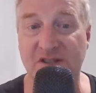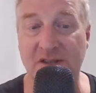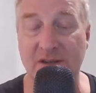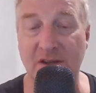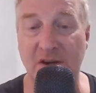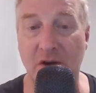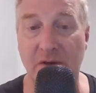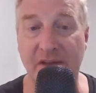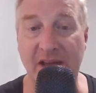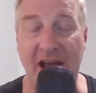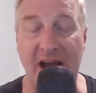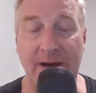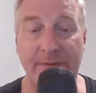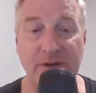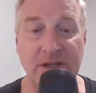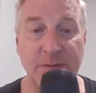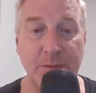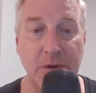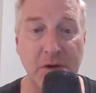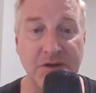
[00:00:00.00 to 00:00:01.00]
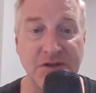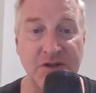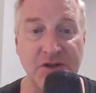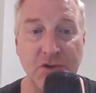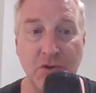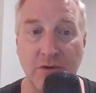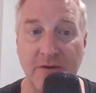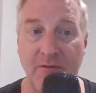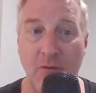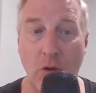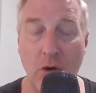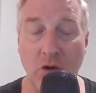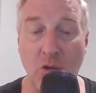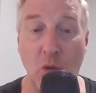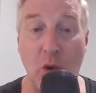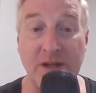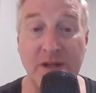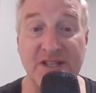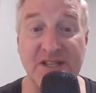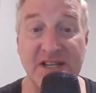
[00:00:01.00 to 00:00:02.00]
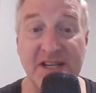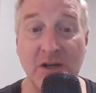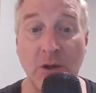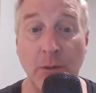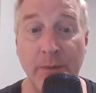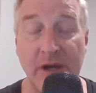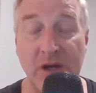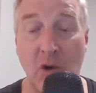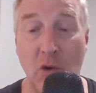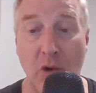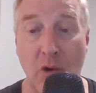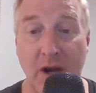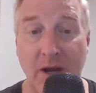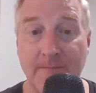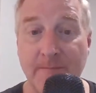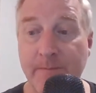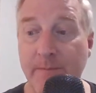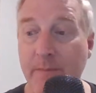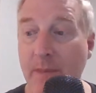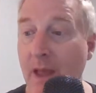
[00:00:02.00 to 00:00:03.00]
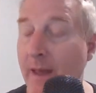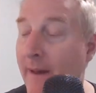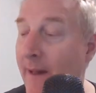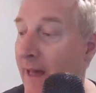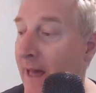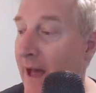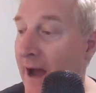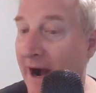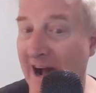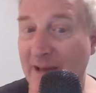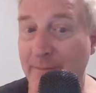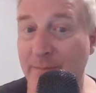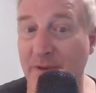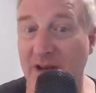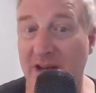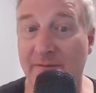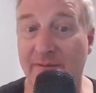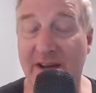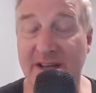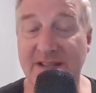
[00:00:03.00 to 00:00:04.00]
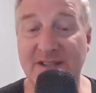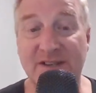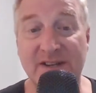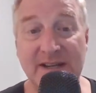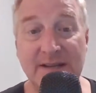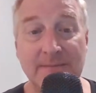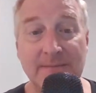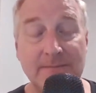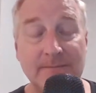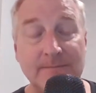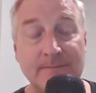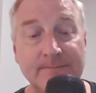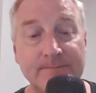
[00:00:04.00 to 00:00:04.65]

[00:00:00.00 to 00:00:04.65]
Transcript: you know the average person to afford one single Bitcoin. I've been investing